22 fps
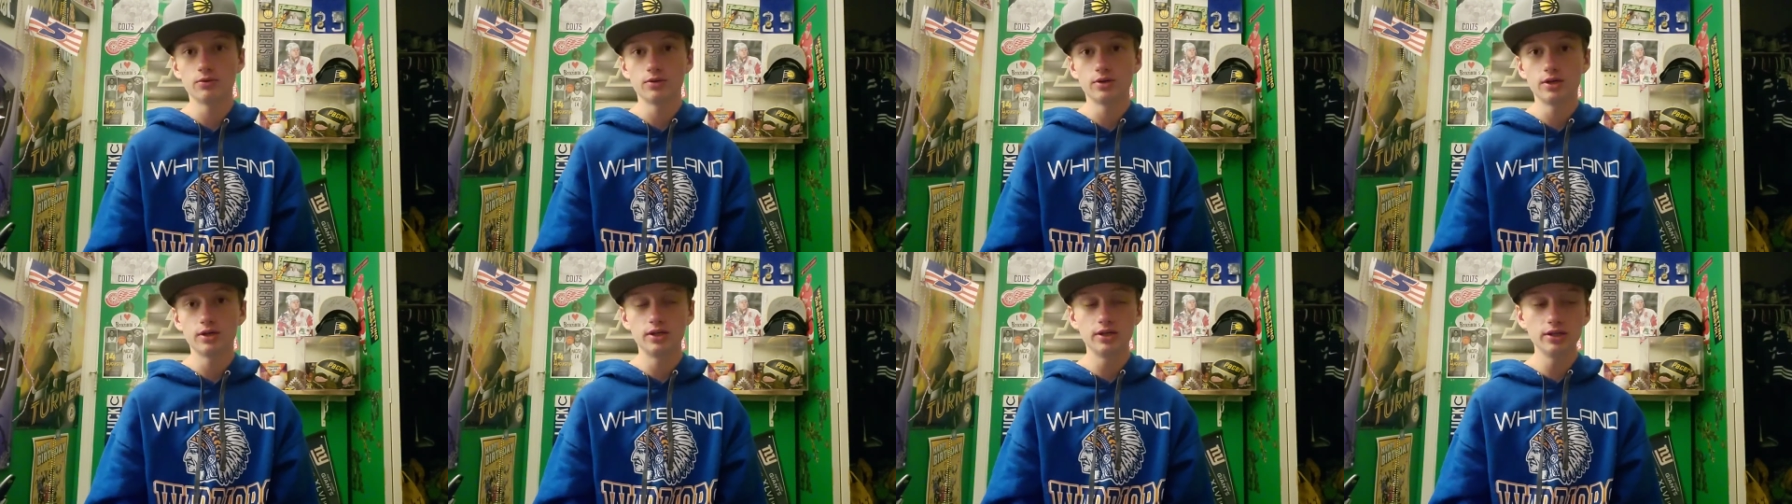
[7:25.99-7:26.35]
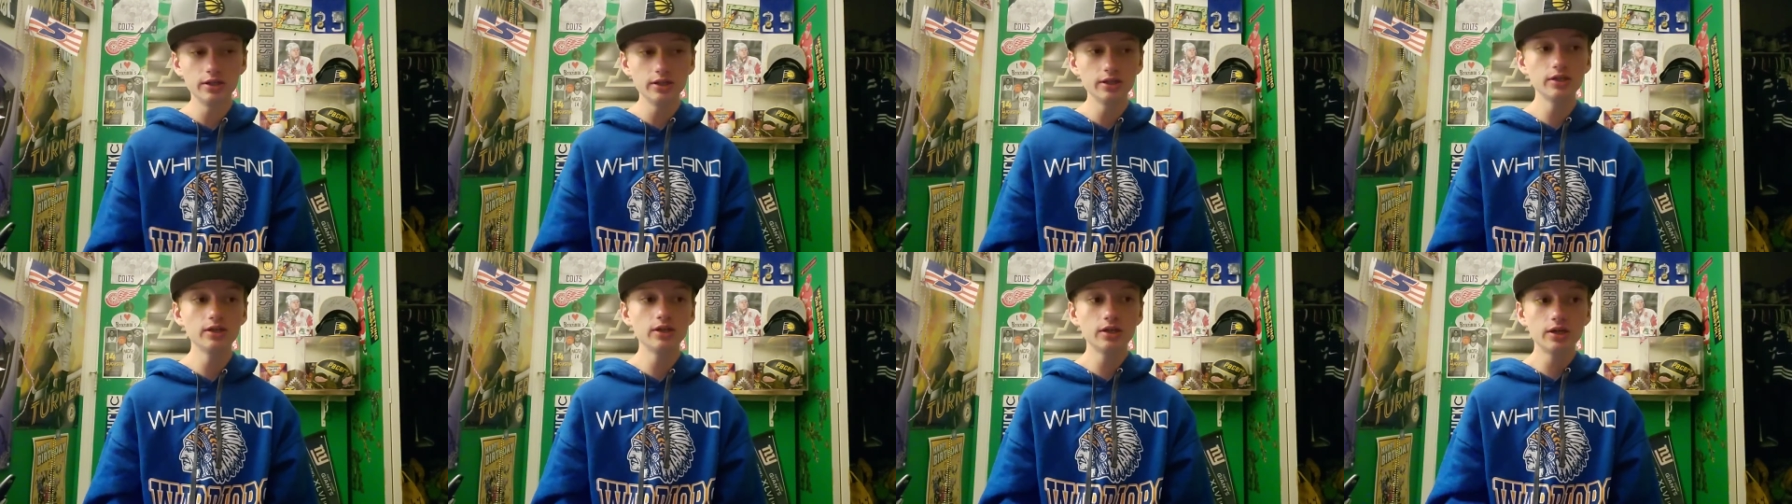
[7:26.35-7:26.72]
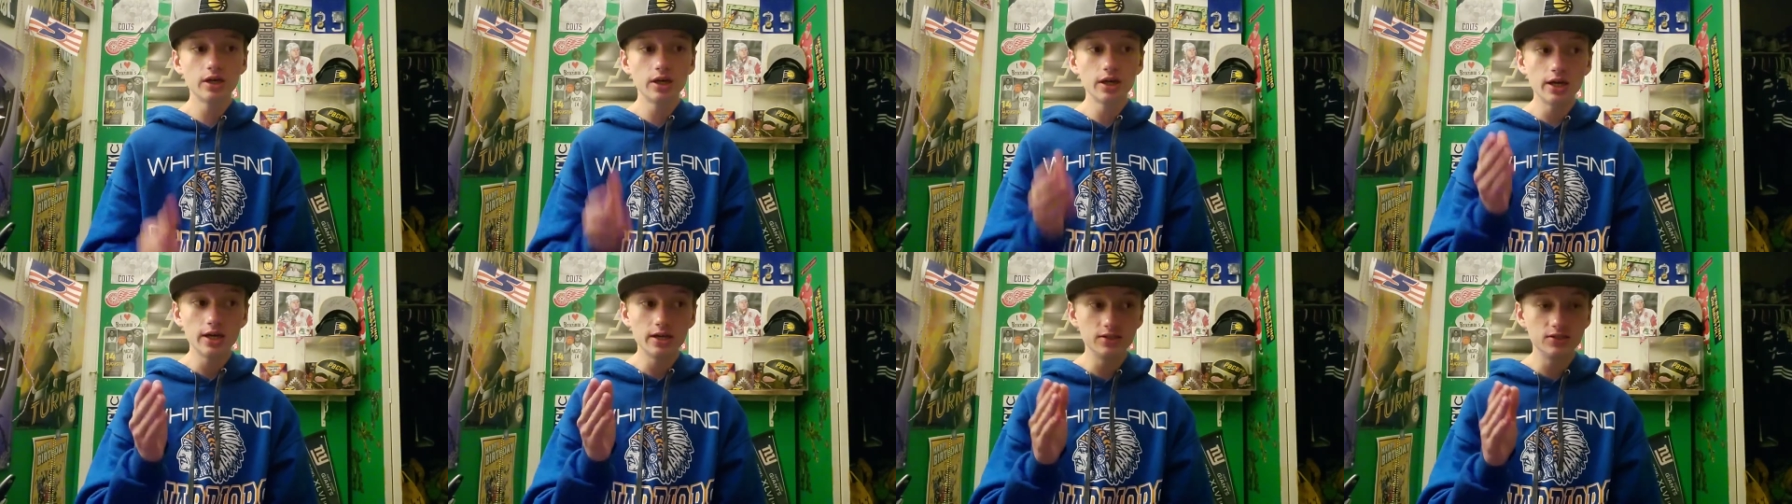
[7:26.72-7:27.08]
He
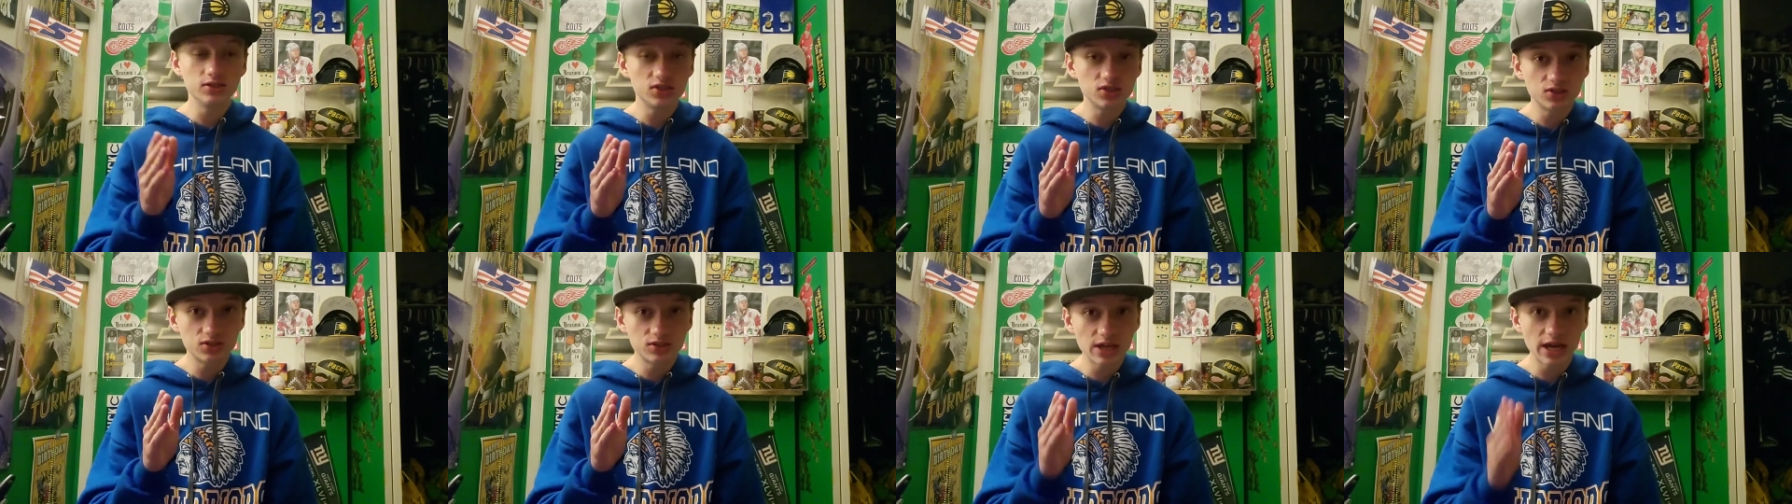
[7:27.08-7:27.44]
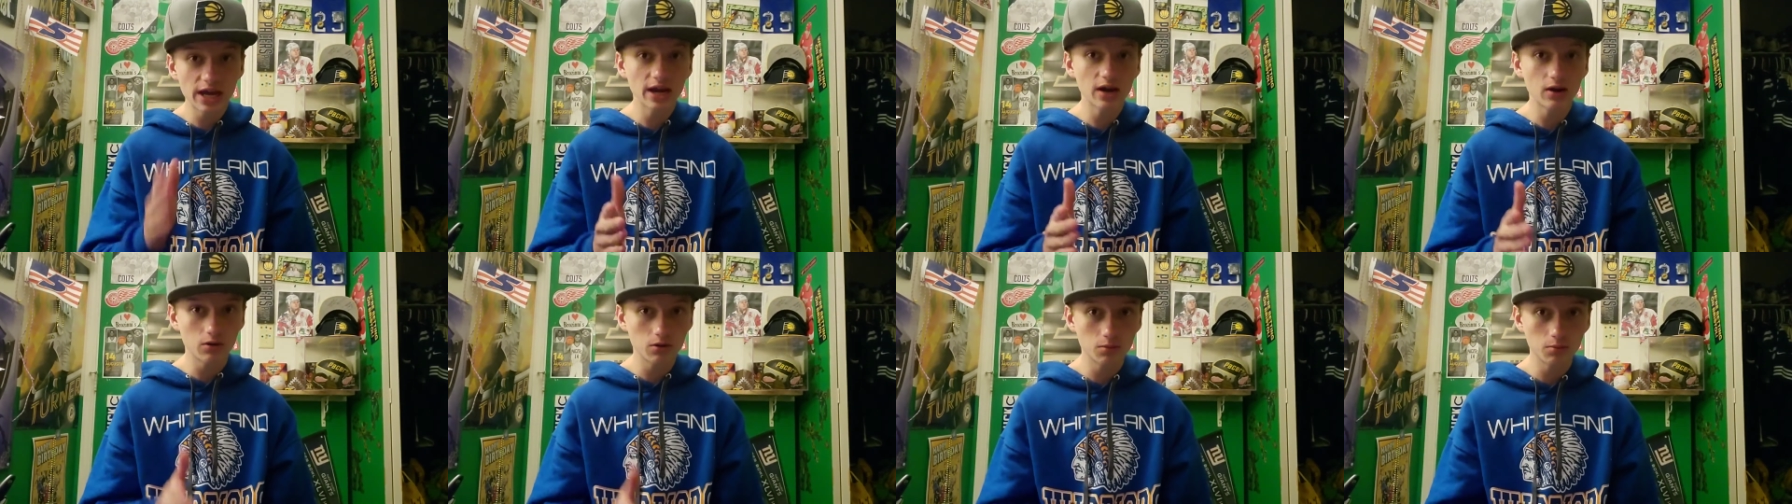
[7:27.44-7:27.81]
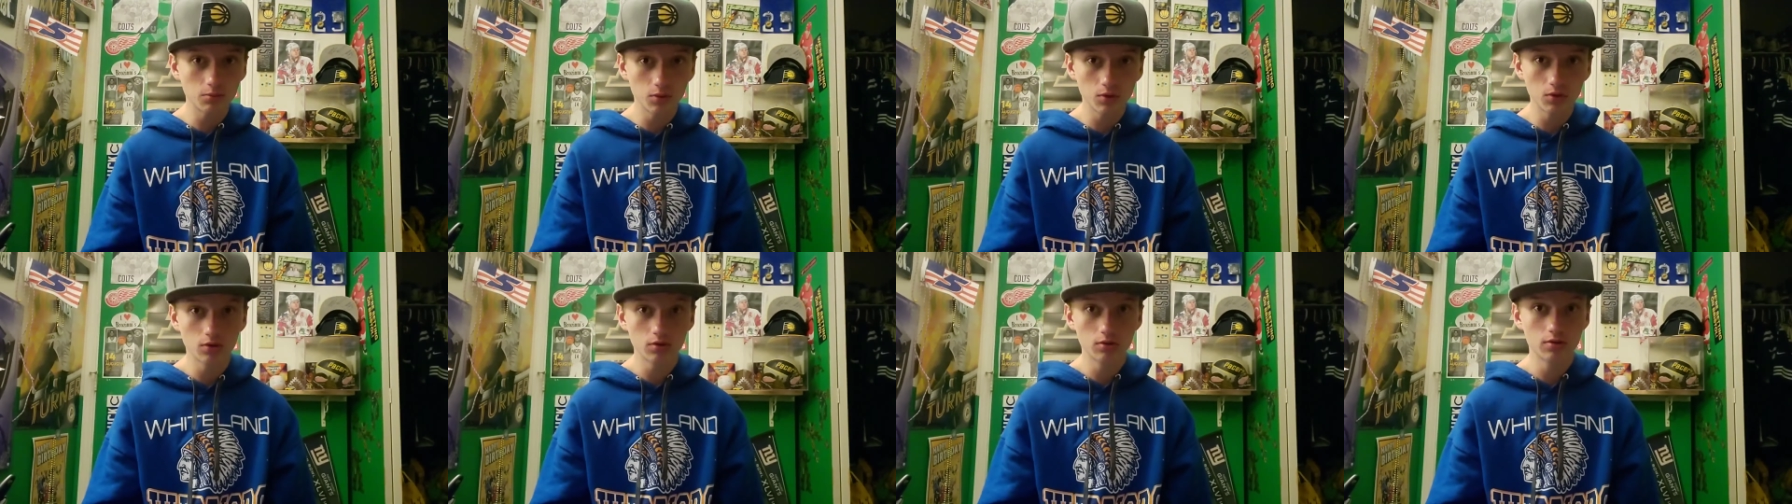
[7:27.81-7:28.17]
is
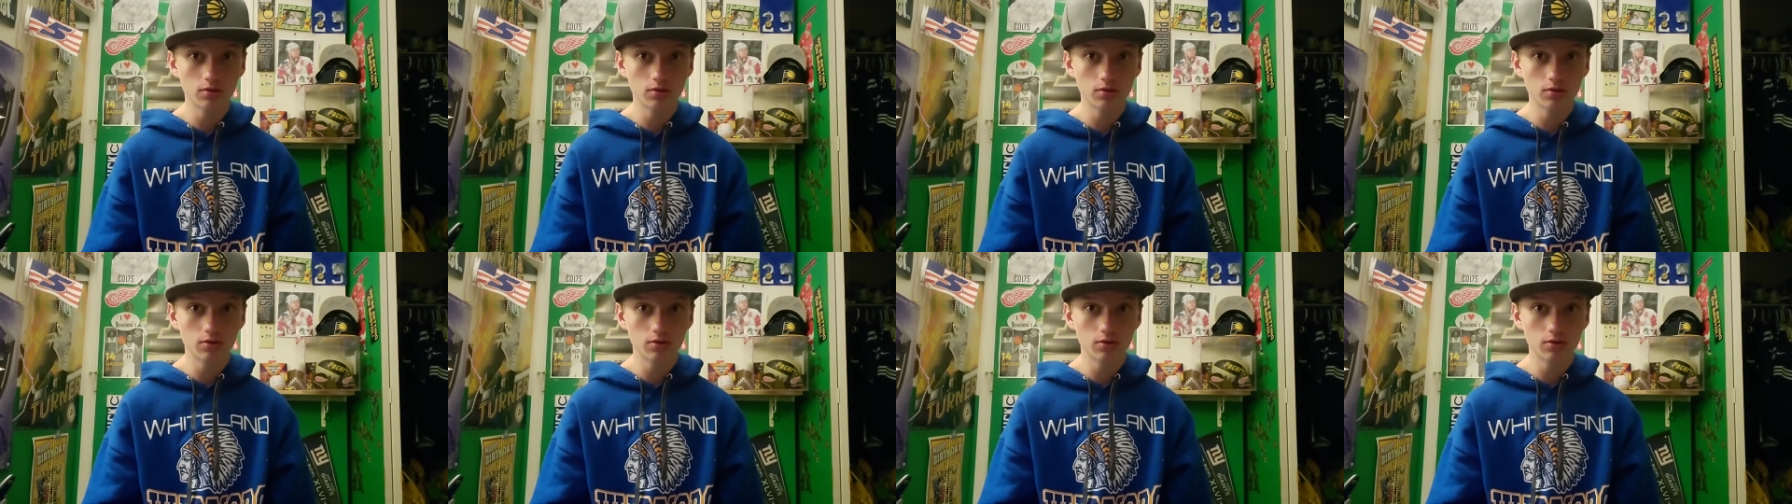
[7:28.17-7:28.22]
terrible.